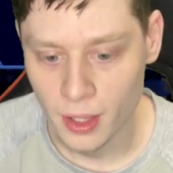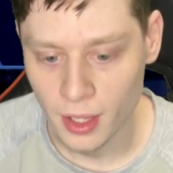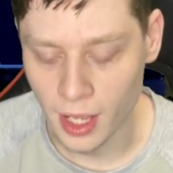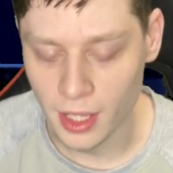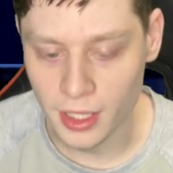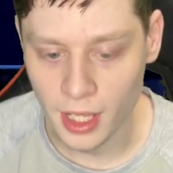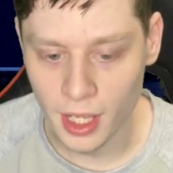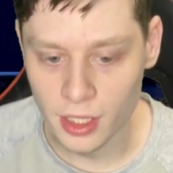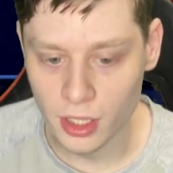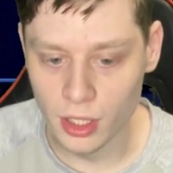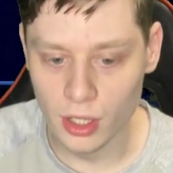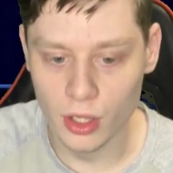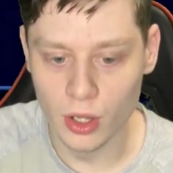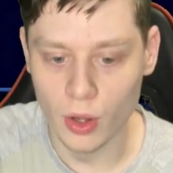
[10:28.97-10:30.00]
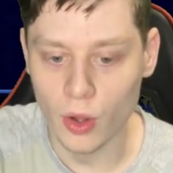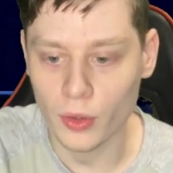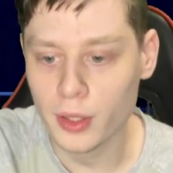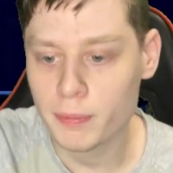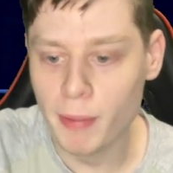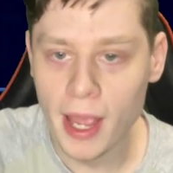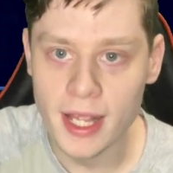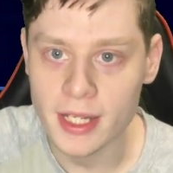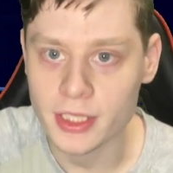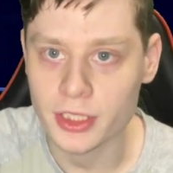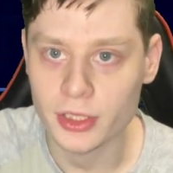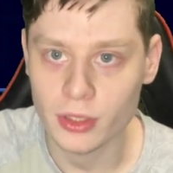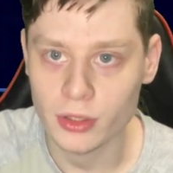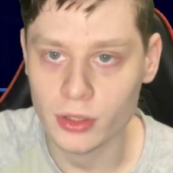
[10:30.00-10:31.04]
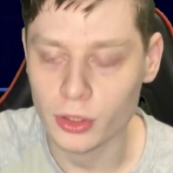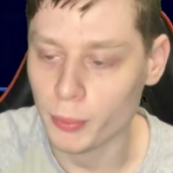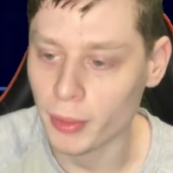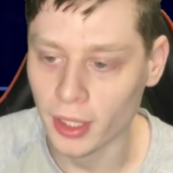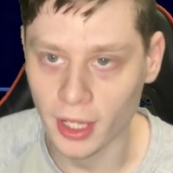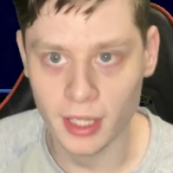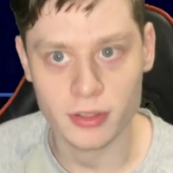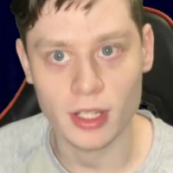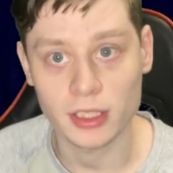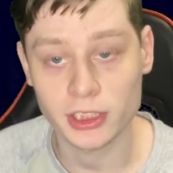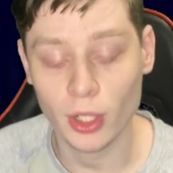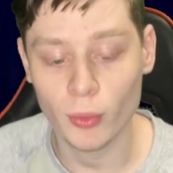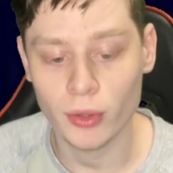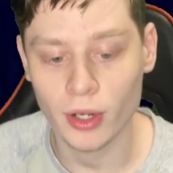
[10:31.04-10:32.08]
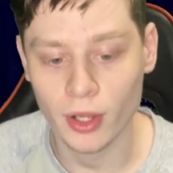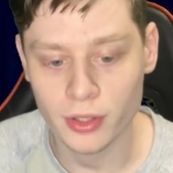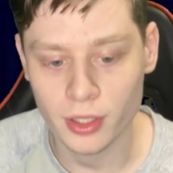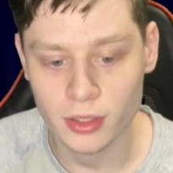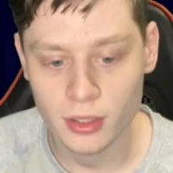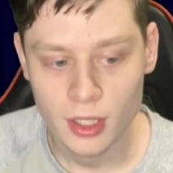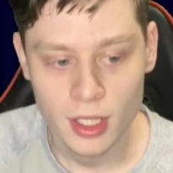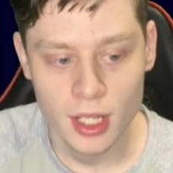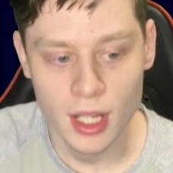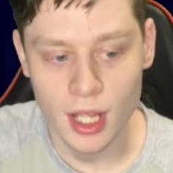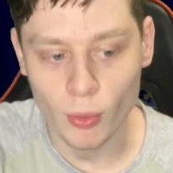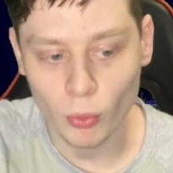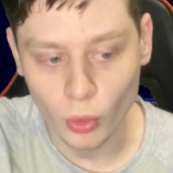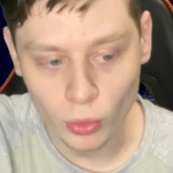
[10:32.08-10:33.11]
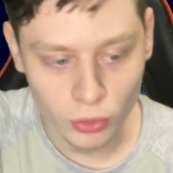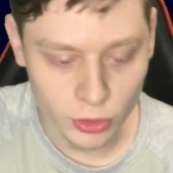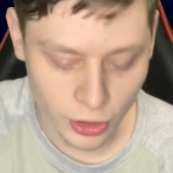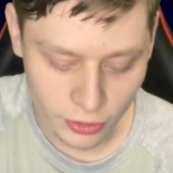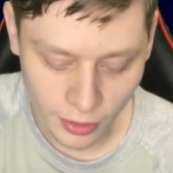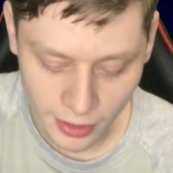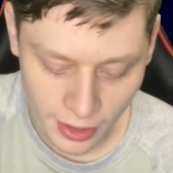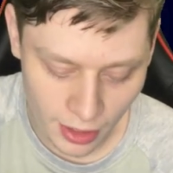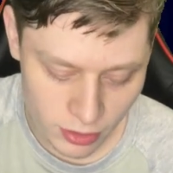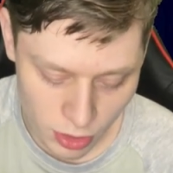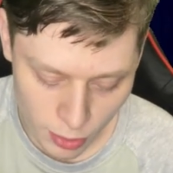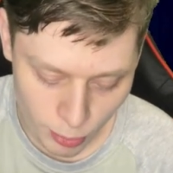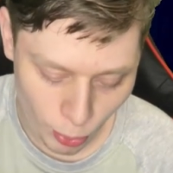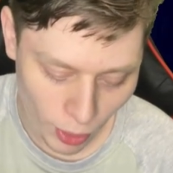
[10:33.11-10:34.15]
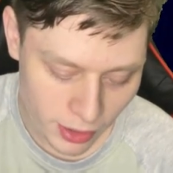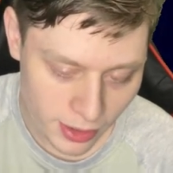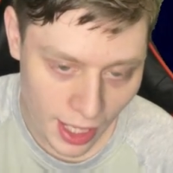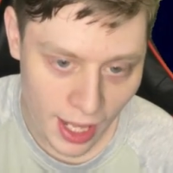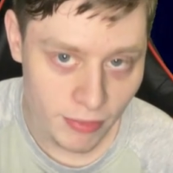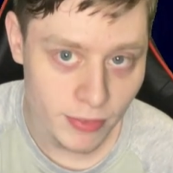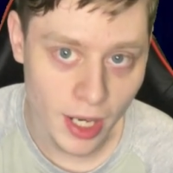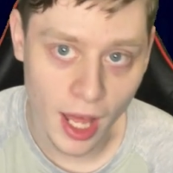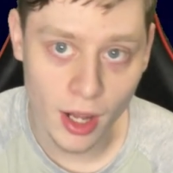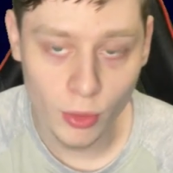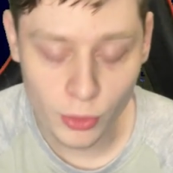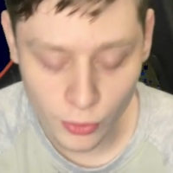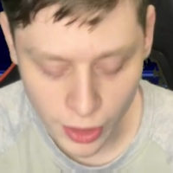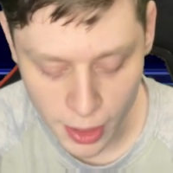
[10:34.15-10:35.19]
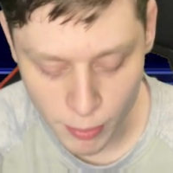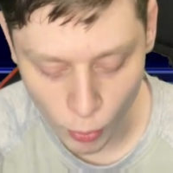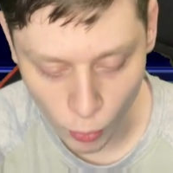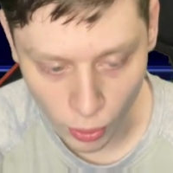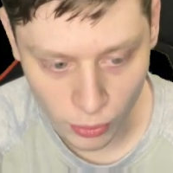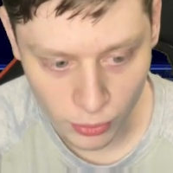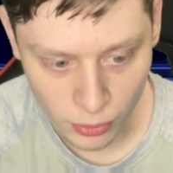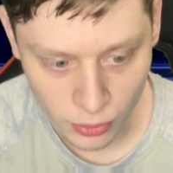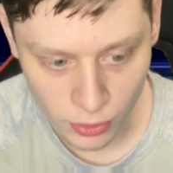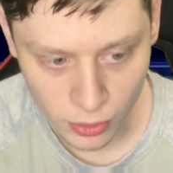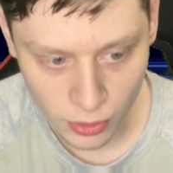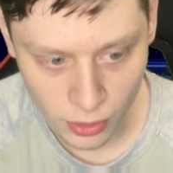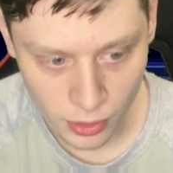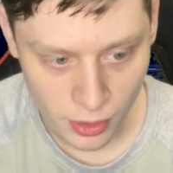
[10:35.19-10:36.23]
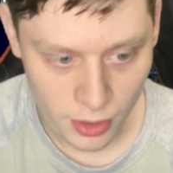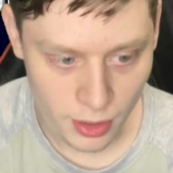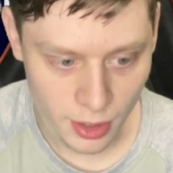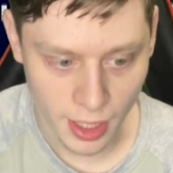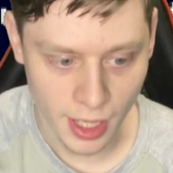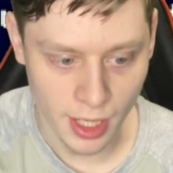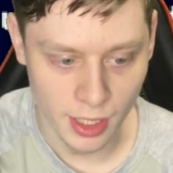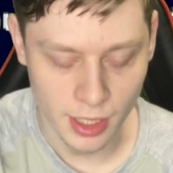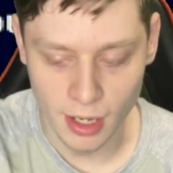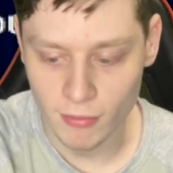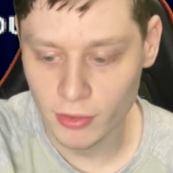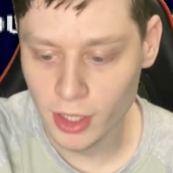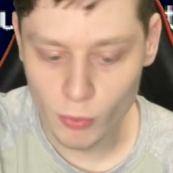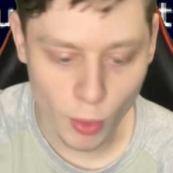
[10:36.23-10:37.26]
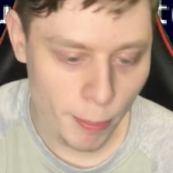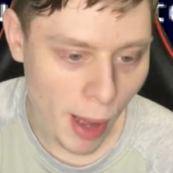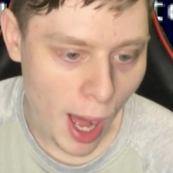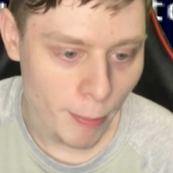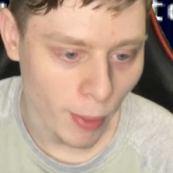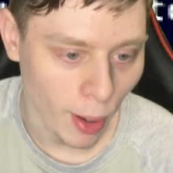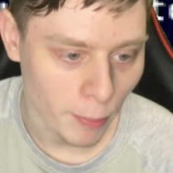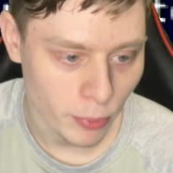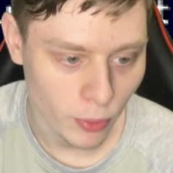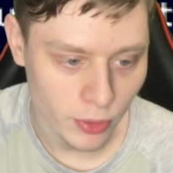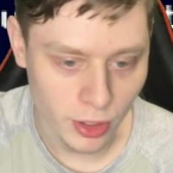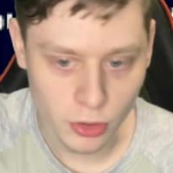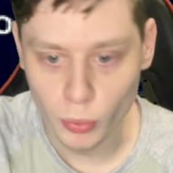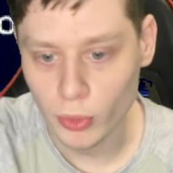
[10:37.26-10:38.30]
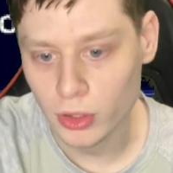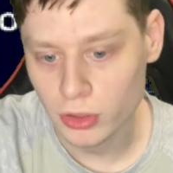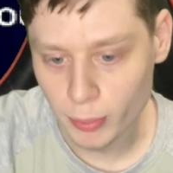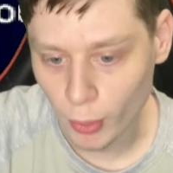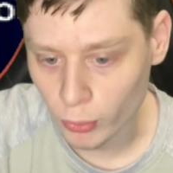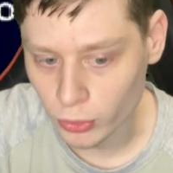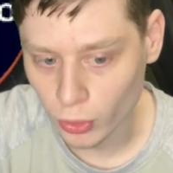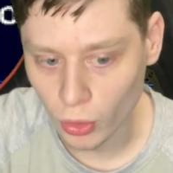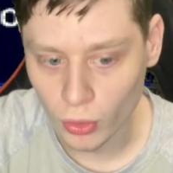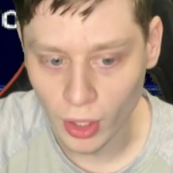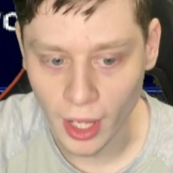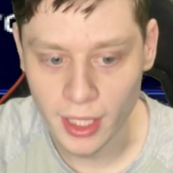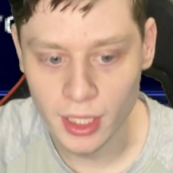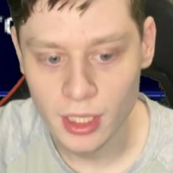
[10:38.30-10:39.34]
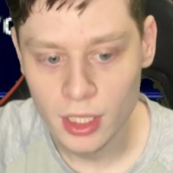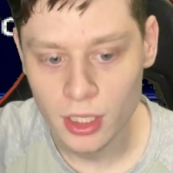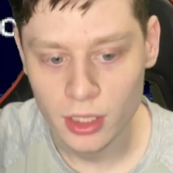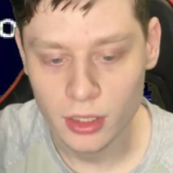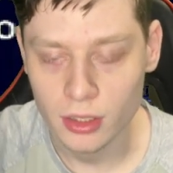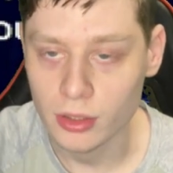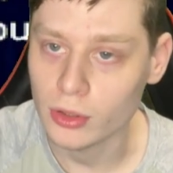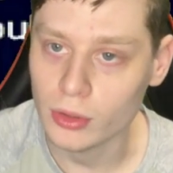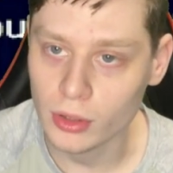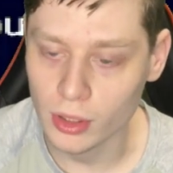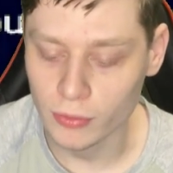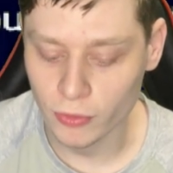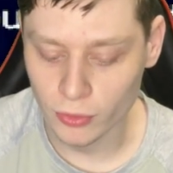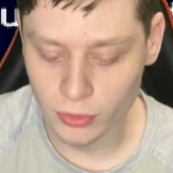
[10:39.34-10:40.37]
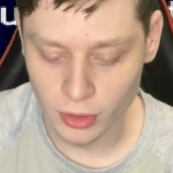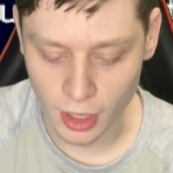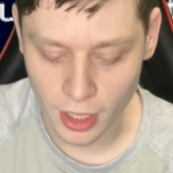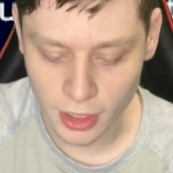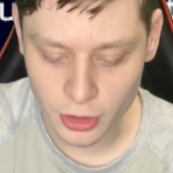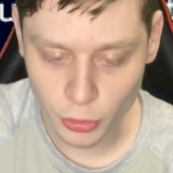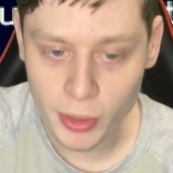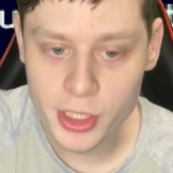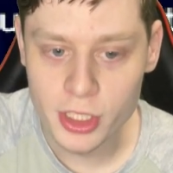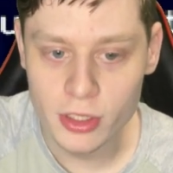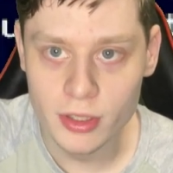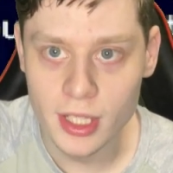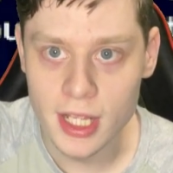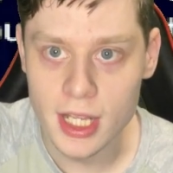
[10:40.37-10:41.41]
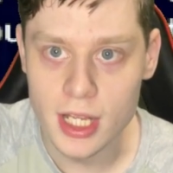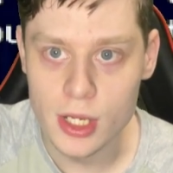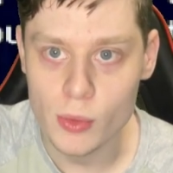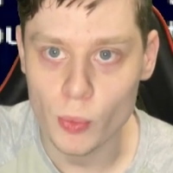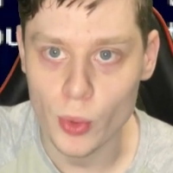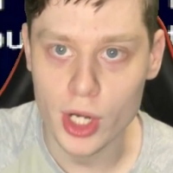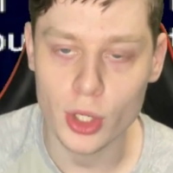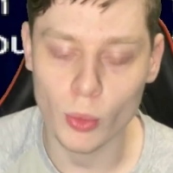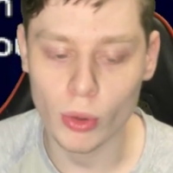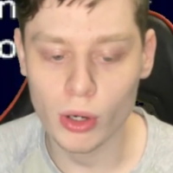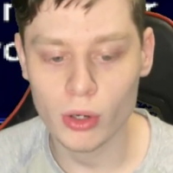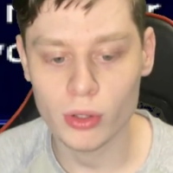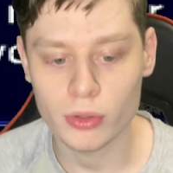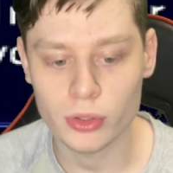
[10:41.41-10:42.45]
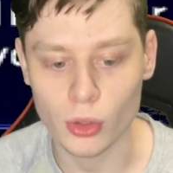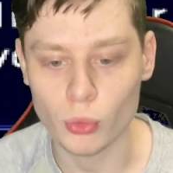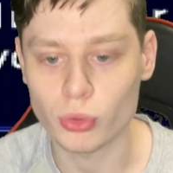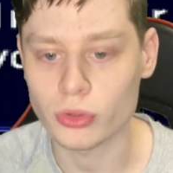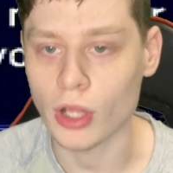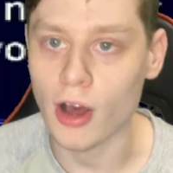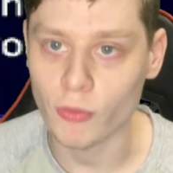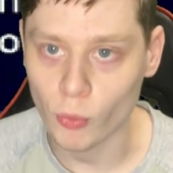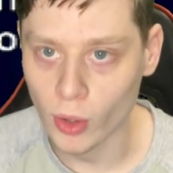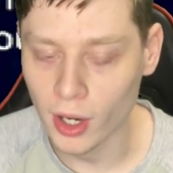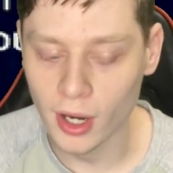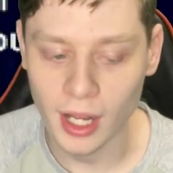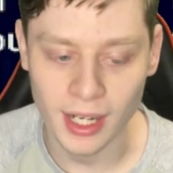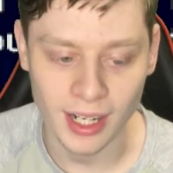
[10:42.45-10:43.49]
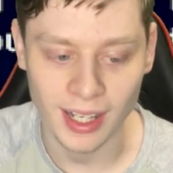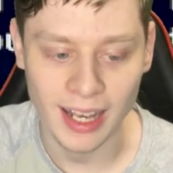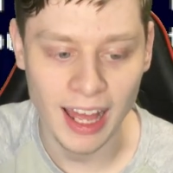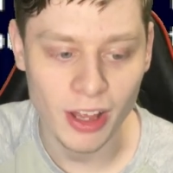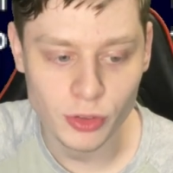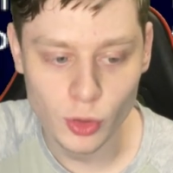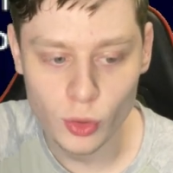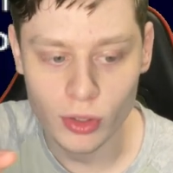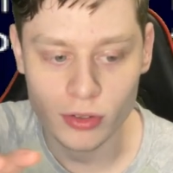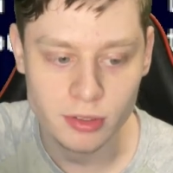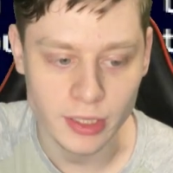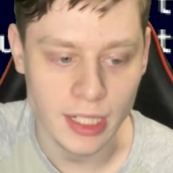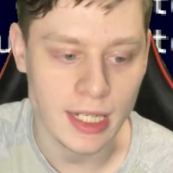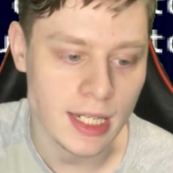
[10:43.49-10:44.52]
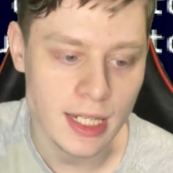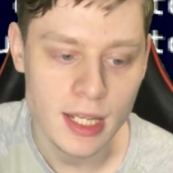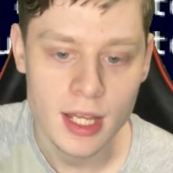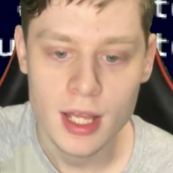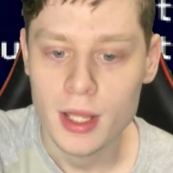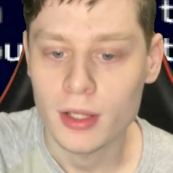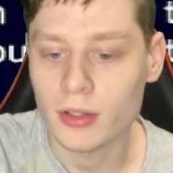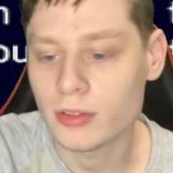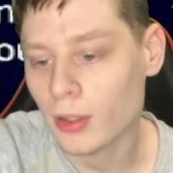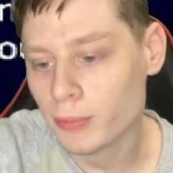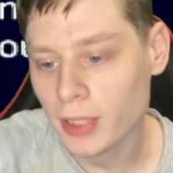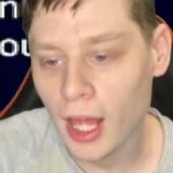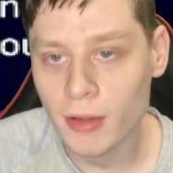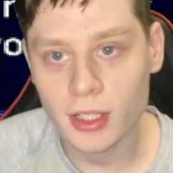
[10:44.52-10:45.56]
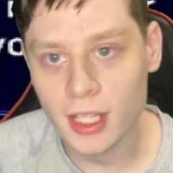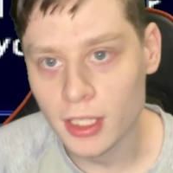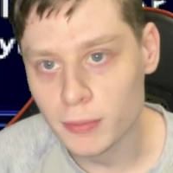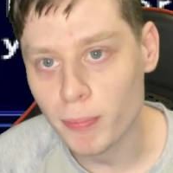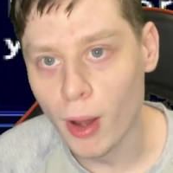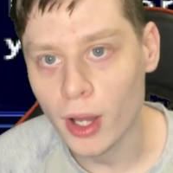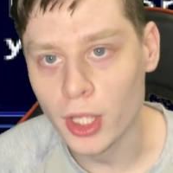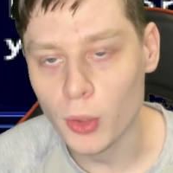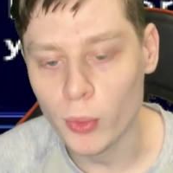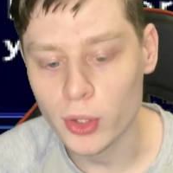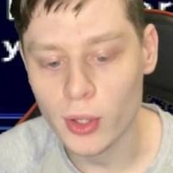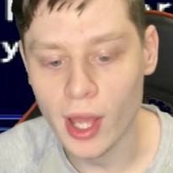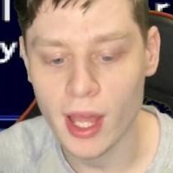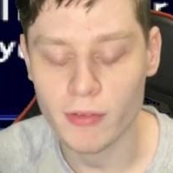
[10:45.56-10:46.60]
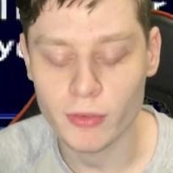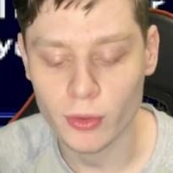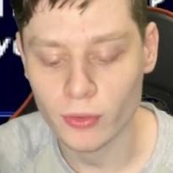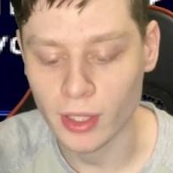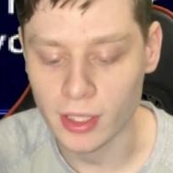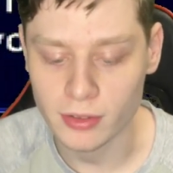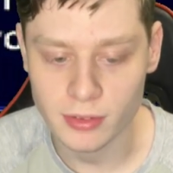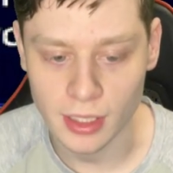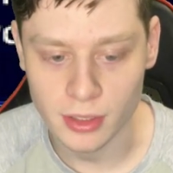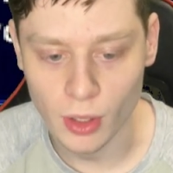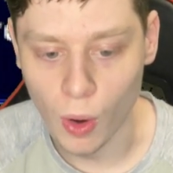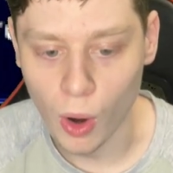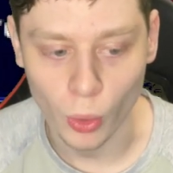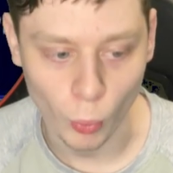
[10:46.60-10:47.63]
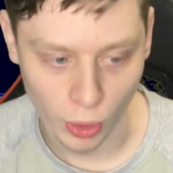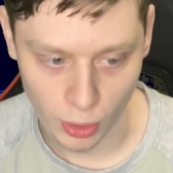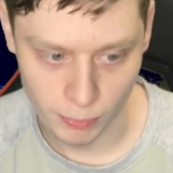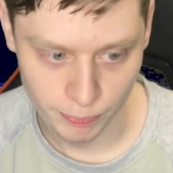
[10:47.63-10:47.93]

And then on this page, you'll be like, it's not showing nothing. It will look just like this. Press F9 on your keyboard, and everything will pop up. This is what it's supposed to look like. It switches the renderer to software, and it allows you to see, because sometimes it gets buggy when you have your thing set to hardware.